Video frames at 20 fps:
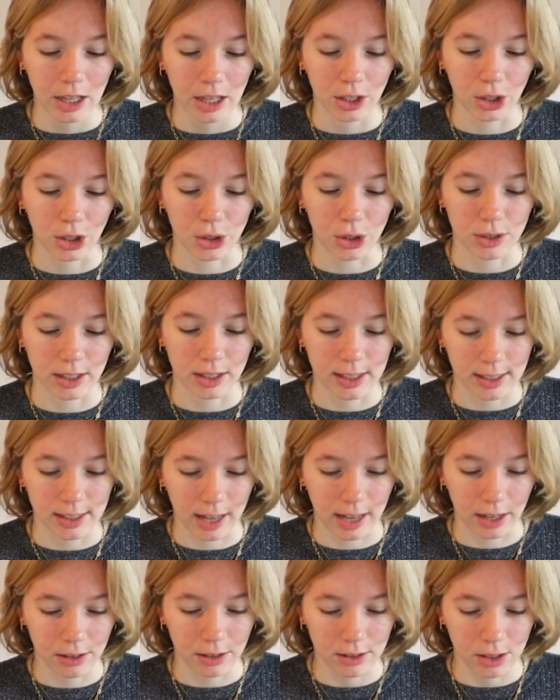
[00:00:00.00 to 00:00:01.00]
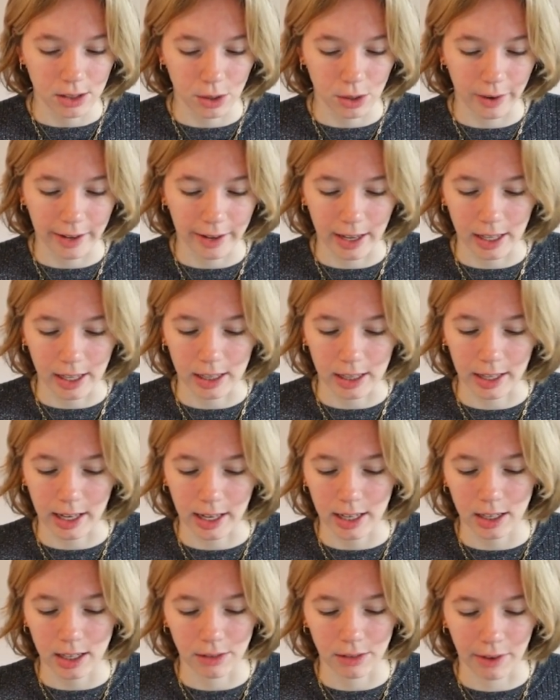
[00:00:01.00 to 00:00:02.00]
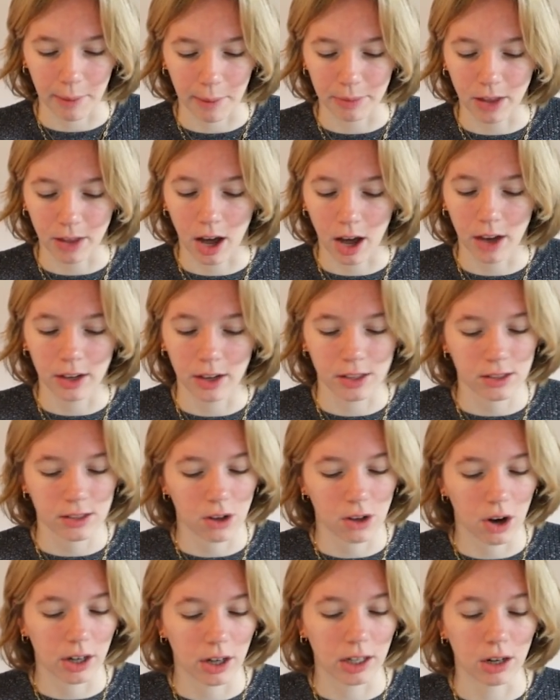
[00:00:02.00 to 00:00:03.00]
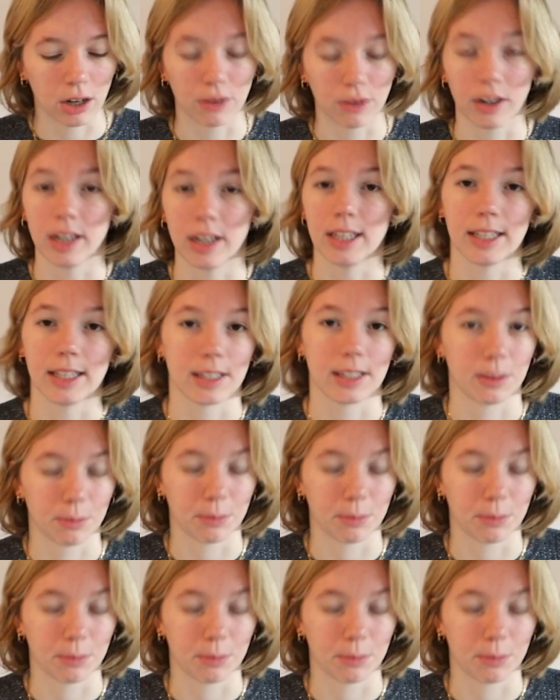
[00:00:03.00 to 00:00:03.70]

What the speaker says: You see the status, so I can click it if I'm done, it started, or it's